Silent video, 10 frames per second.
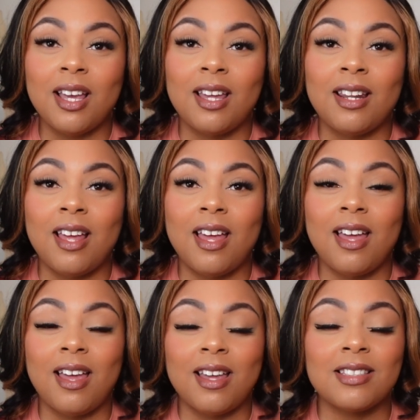And
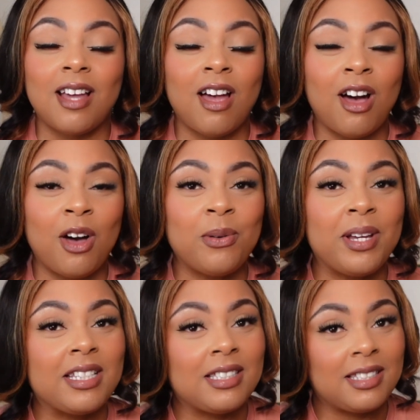as I
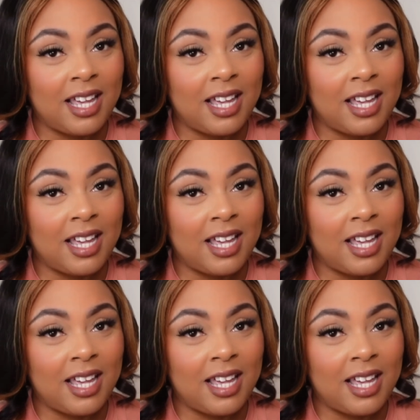always